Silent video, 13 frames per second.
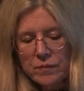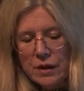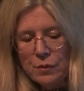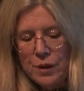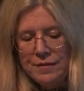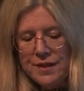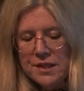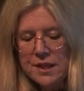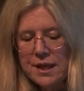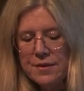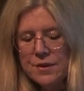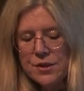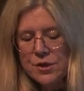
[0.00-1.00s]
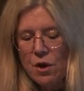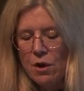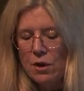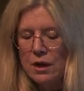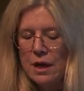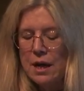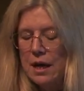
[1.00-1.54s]
weaving together
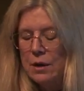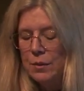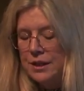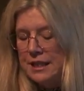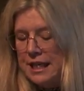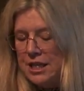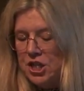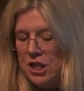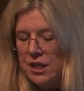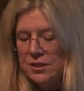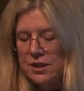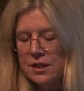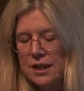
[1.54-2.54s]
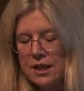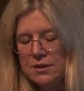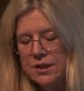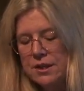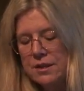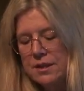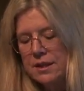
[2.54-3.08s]
song with teachings and
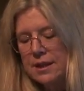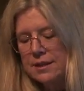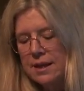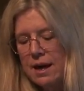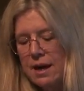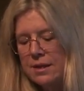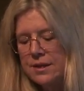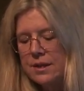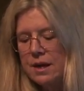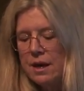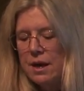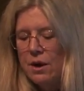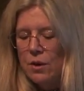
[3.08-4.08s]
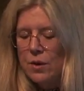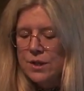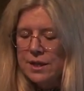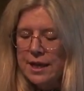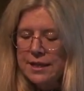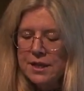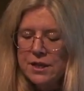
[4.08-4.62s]
kirtans and kathas, or
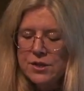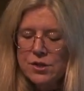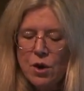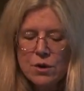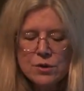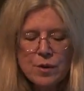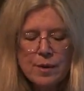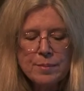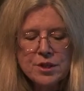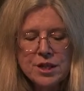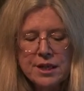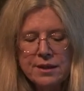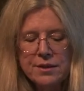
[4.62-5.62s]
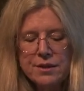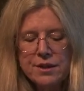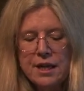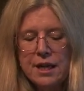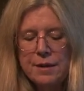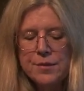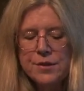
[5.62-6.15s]
selecting songs around particular
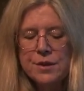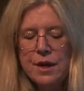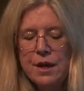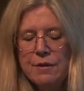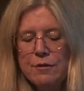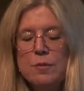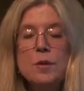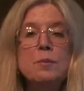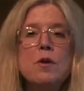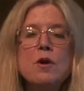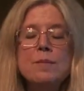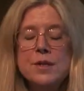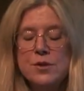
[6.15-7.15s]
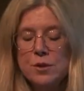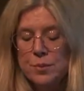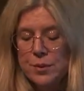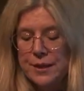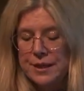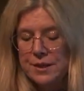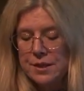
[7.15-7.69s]
themes for performance or
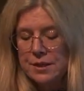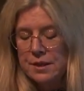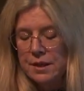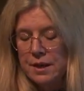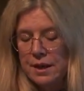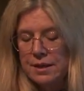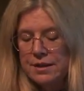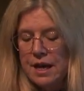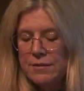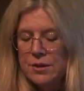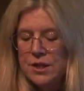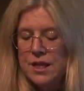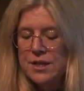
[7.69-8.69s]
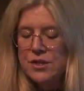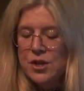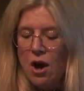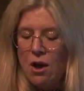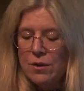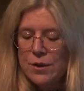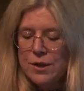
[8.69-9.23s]
print. Devotees,
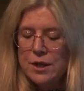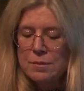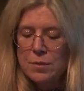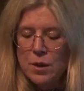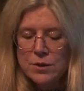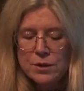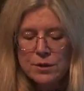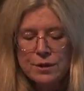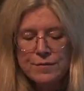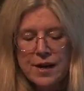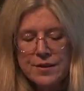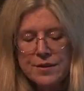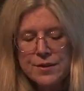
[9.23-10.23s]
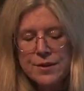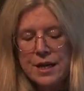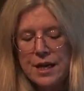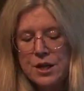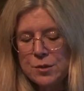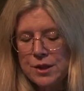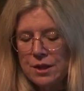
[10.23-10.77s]
scholars, and a multitude of others,
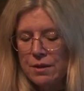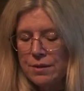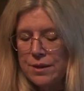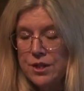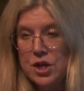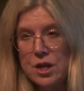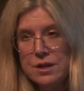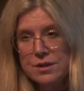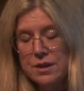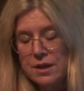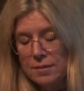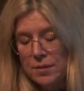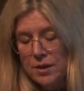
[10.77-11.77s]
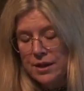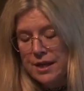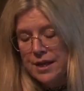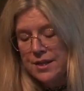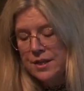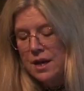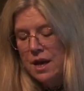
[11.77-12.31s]
each with their own agendas and
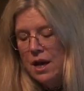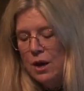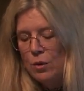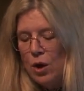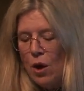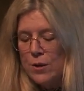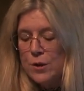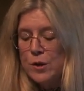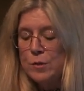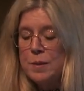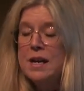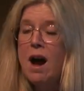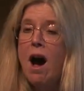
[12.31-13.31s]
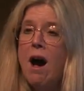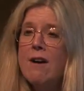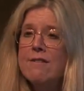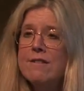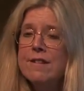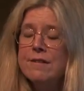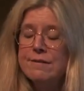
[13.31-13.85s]
communities, will also speak of
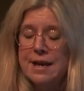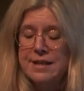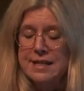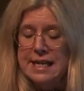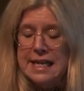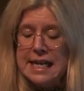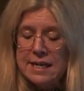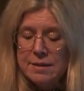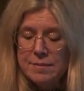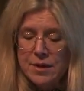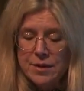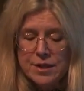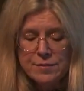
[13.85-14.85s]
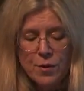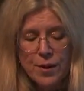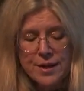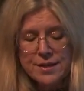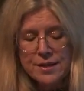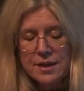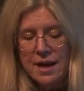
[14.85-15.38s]
rather than in Mira's
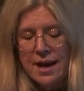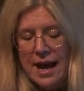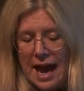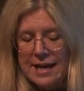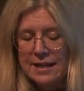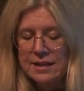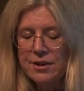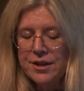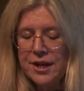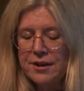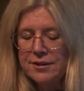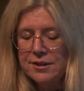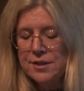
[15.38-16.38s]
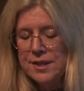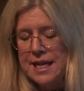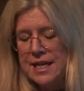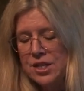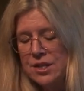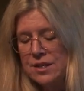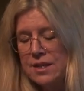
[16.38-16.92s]
voice, adding their
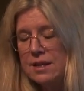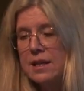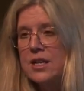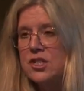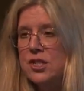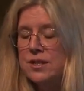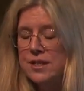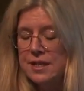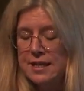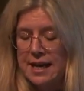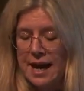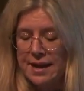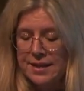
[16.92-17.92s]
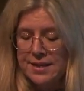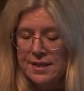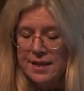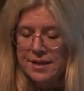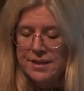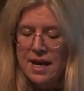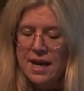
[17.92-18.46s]
characterizations, collections, and
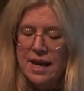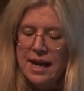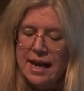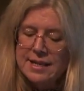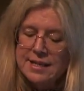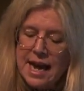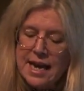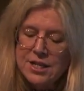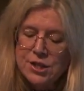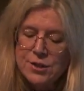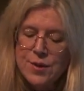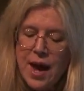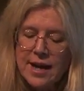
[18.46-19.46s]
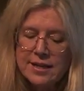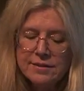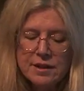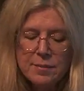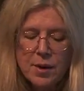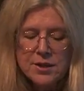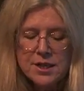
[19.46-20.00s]
analyses, as they too actively
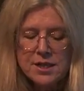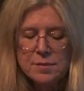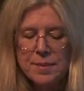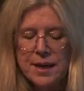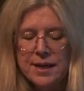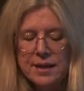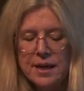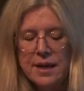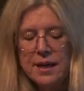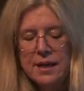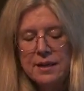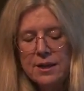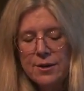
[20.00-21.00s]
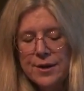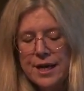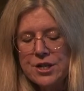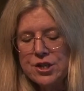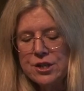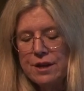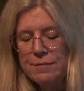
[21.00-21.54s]
participate in the
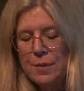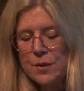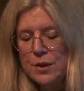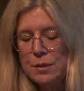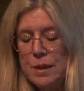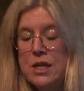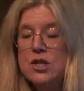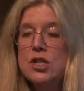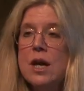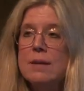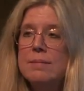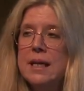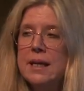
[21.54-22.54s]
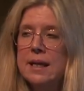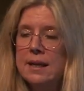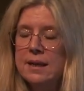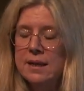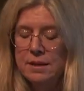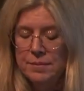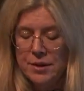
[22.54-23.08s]
creation of both speech and meaning
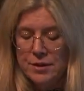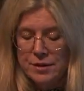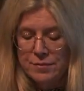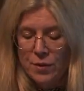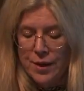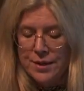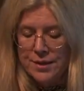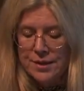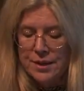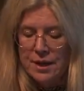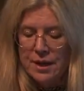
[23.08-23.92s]
in Mira's voice.